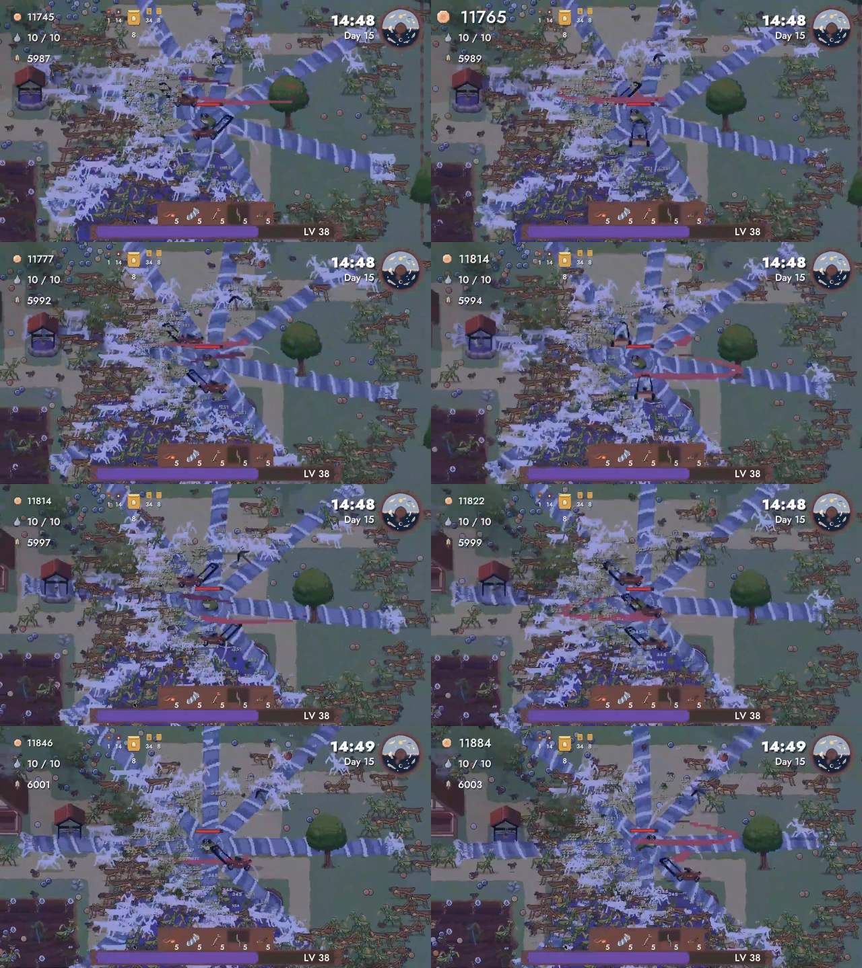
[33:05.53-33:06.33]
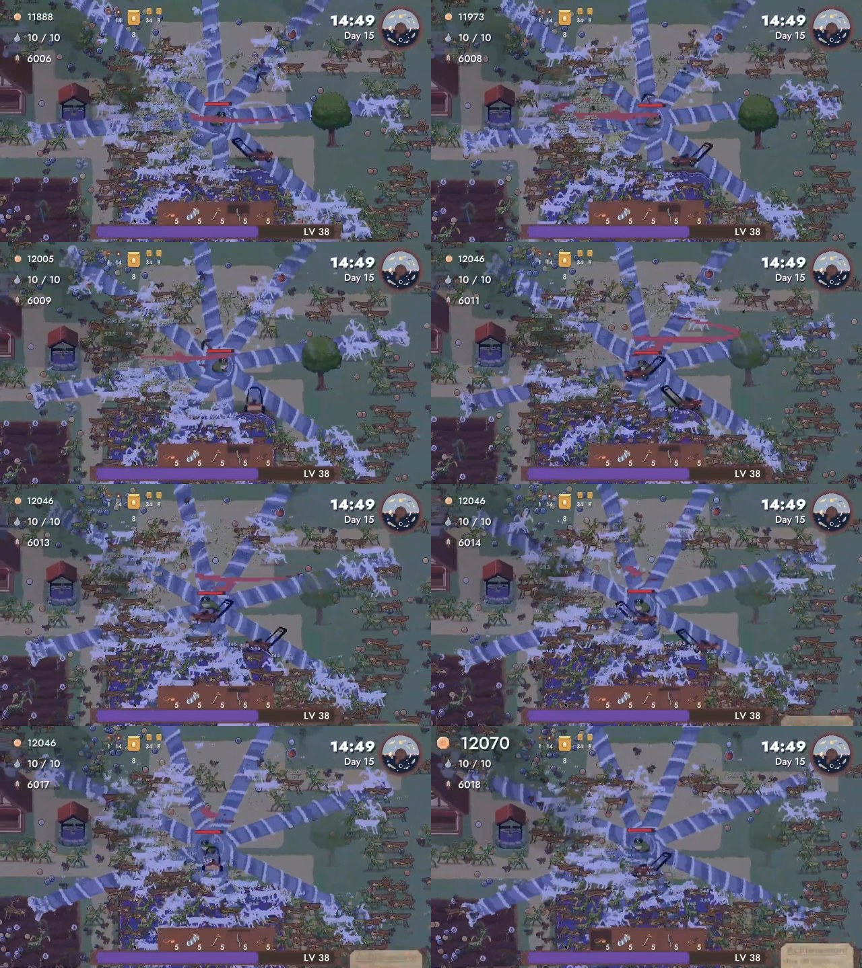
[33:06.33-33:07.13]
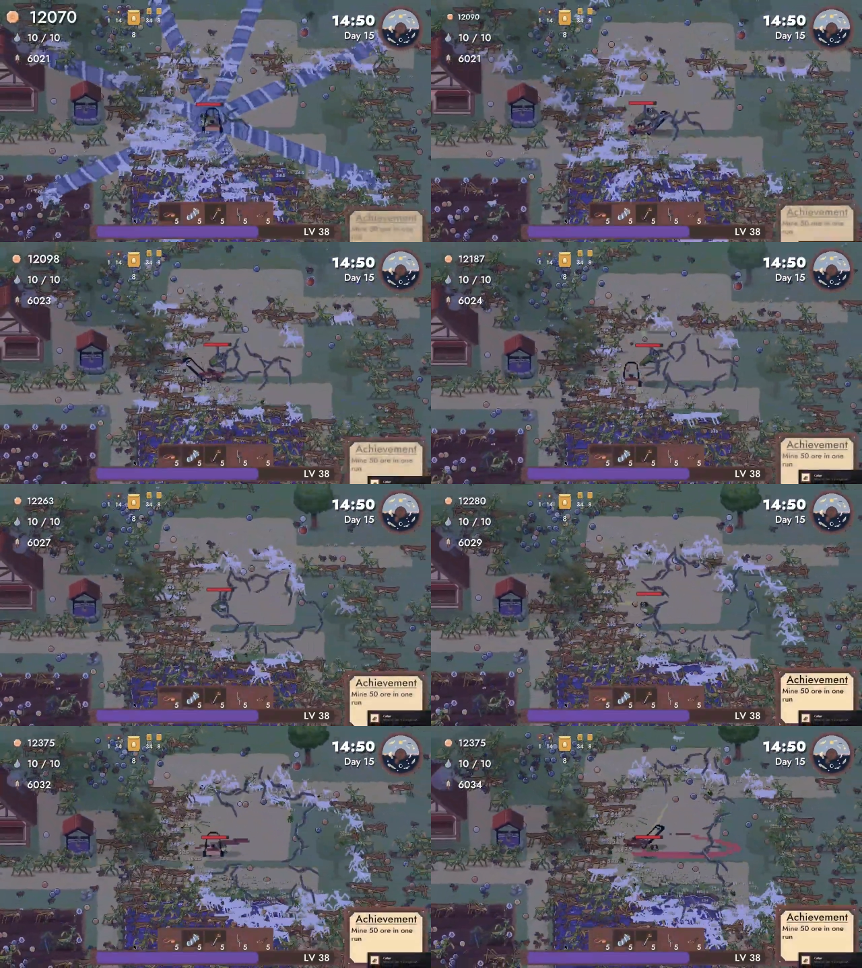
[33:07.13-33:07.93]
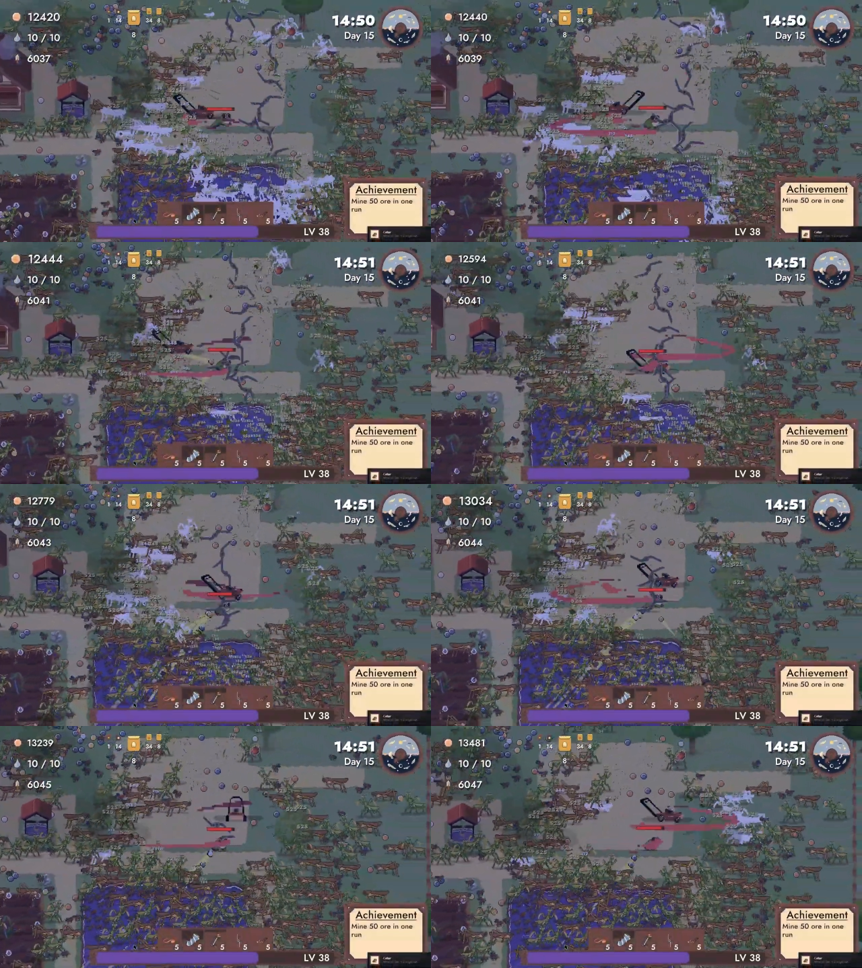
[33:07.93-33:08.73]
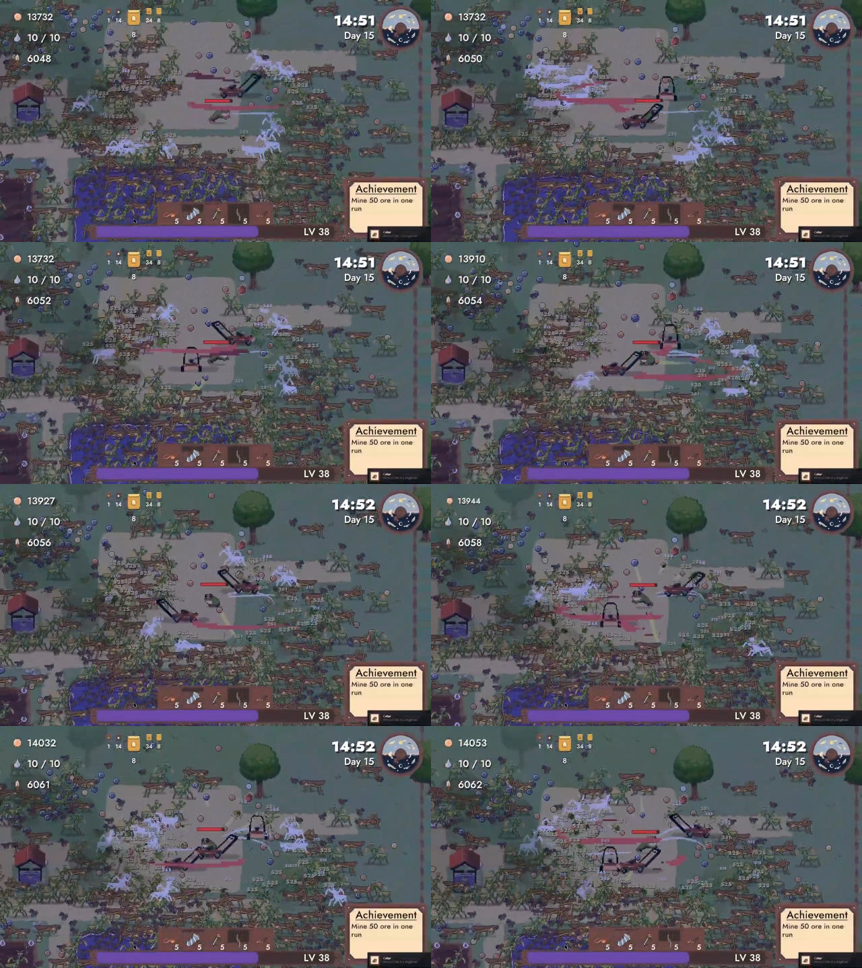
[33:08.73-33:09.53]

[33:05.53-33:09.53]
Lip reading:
No face is visible, so there are no lips to read.